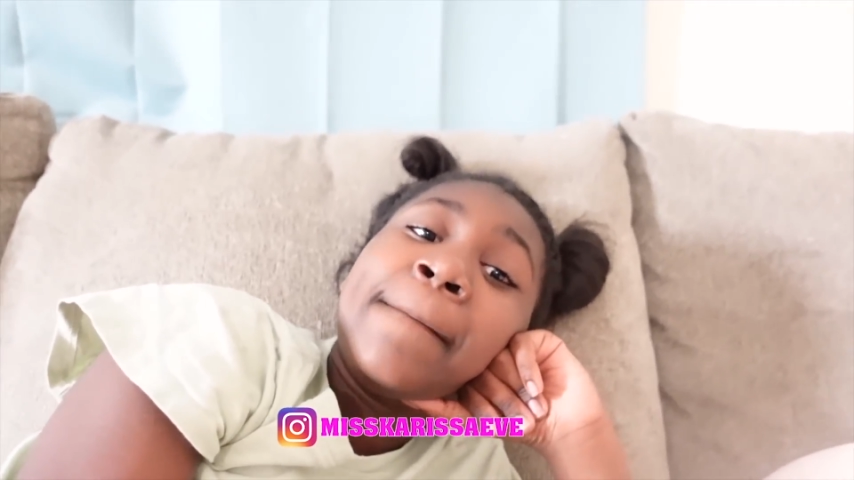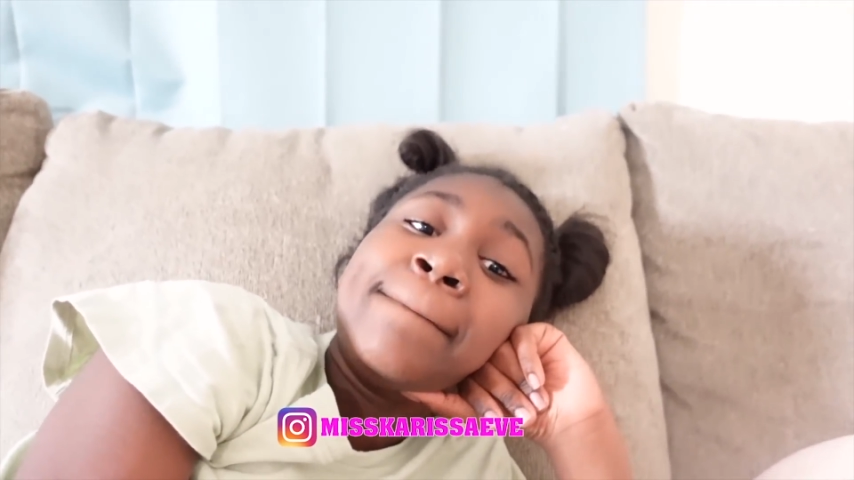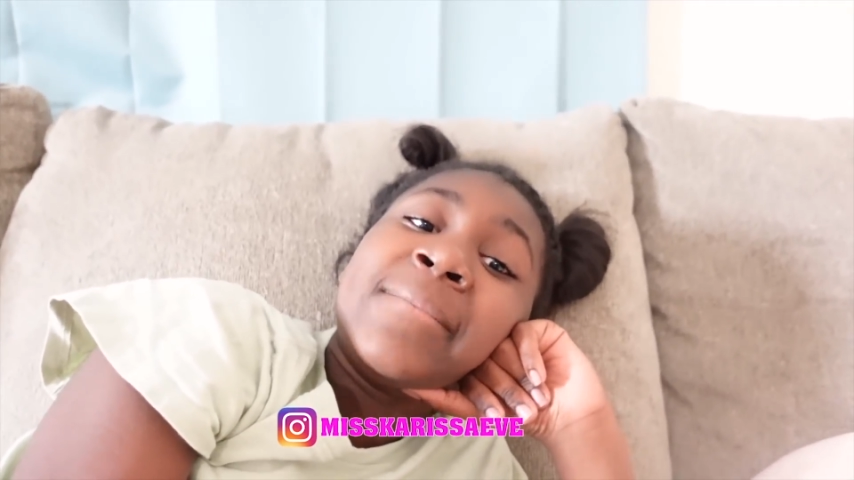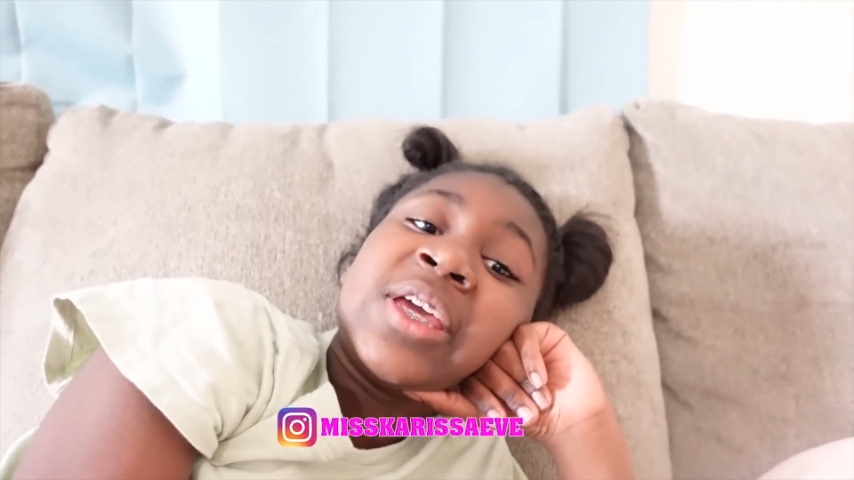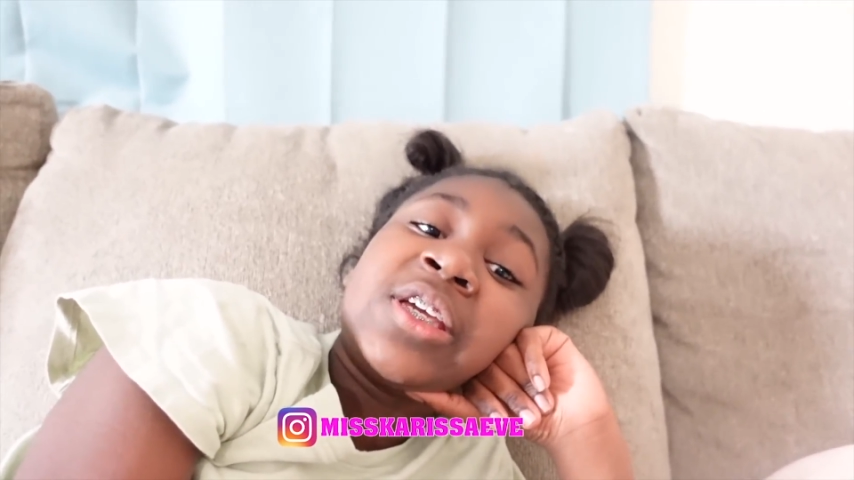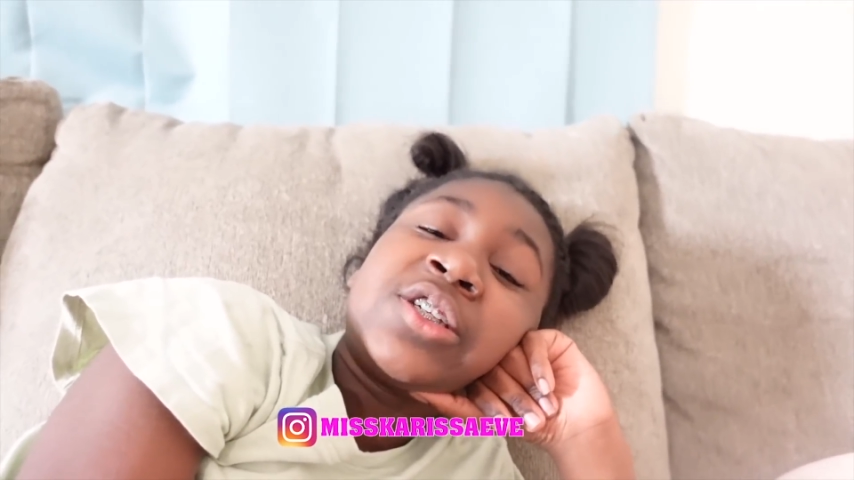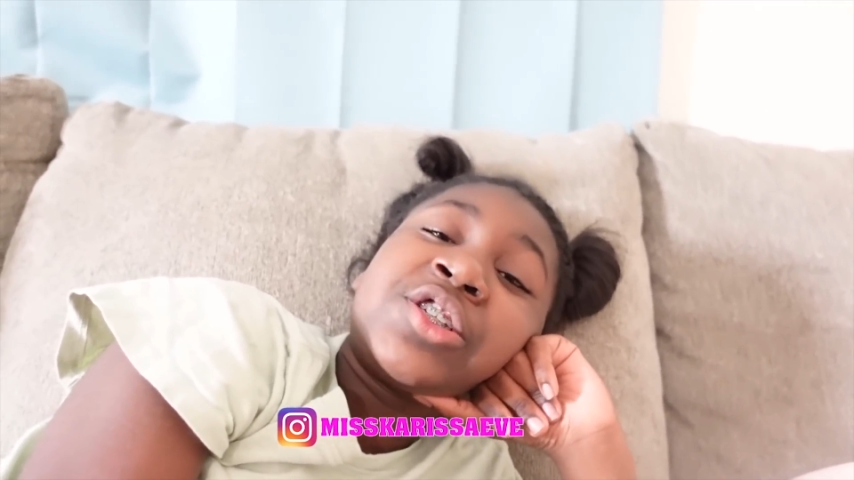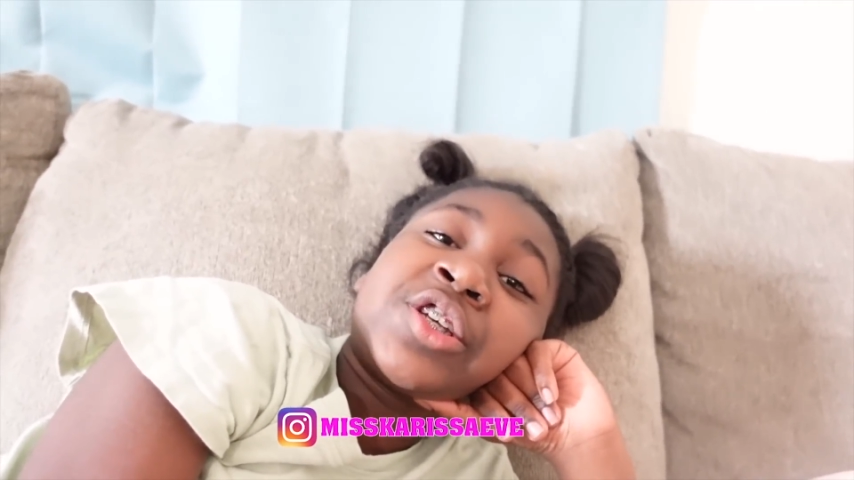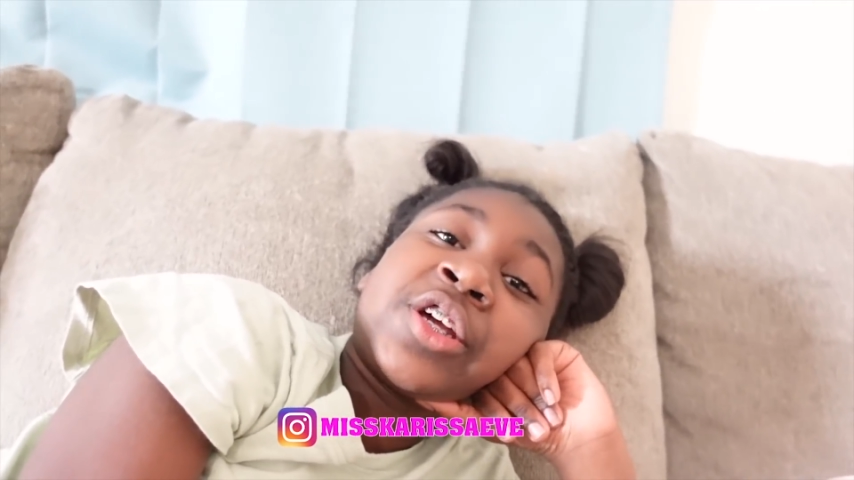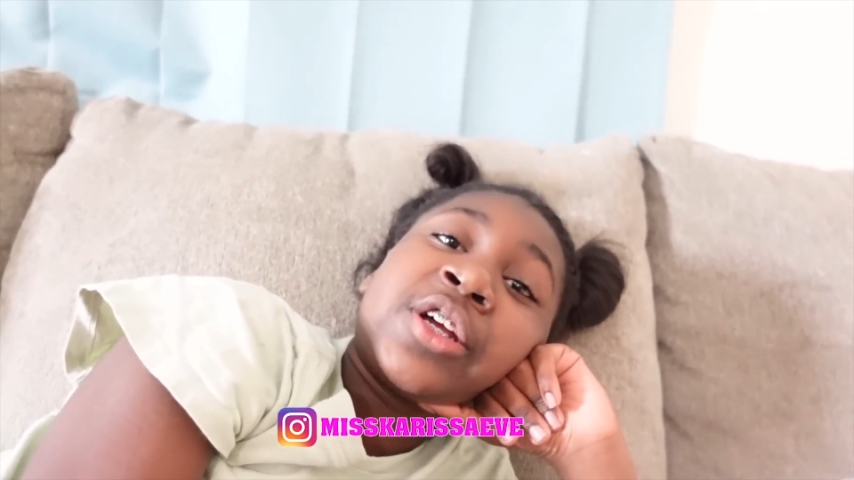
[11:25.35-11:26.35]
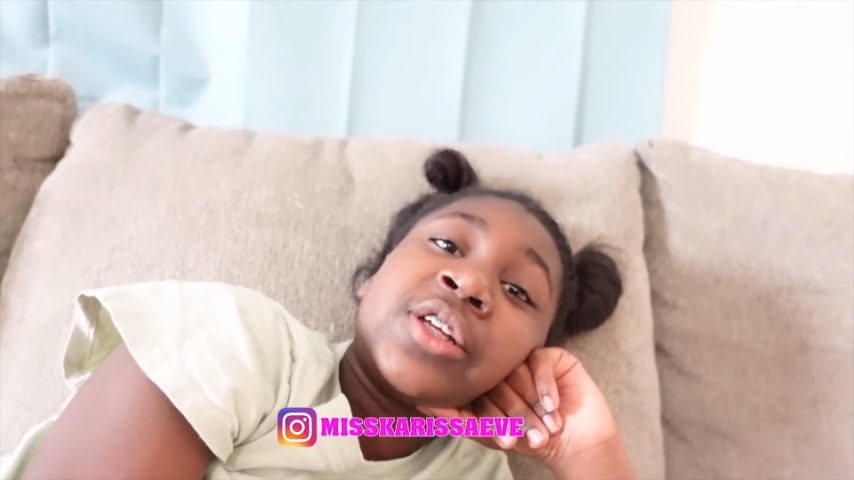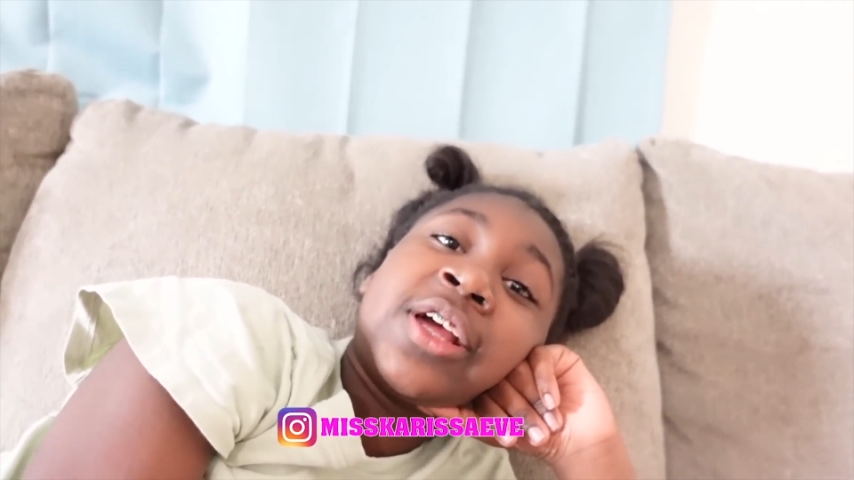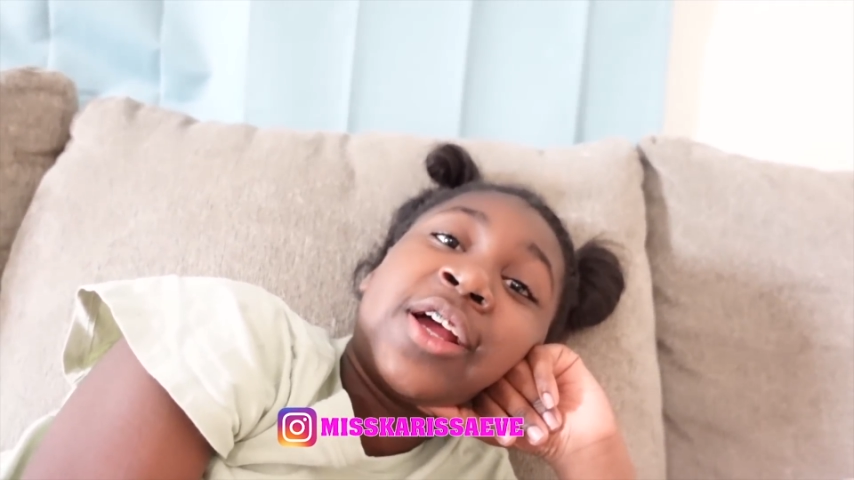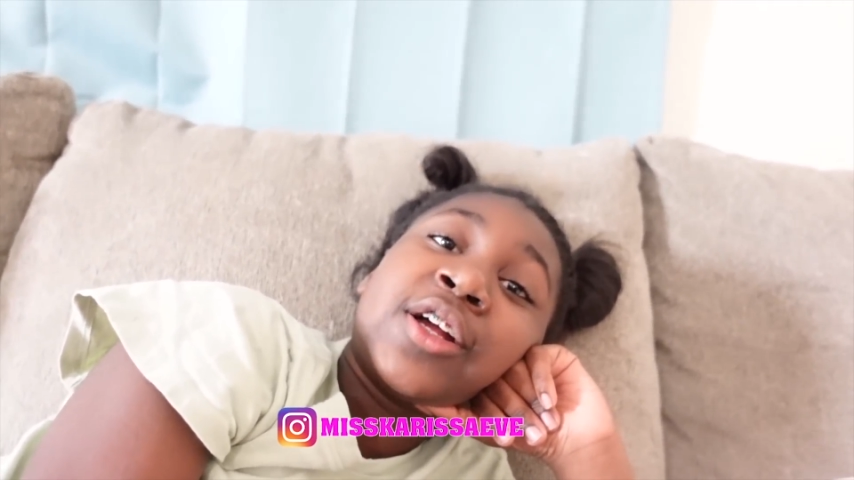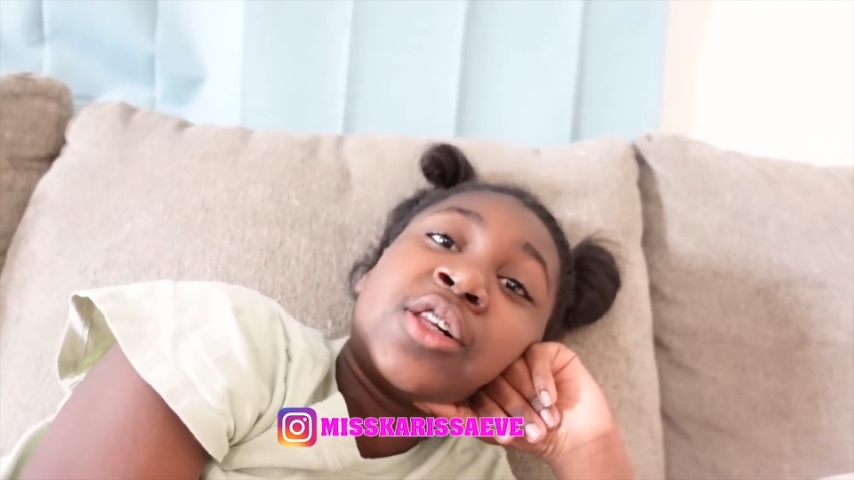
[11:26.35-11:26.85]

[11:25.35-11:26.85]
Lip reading: make sure that her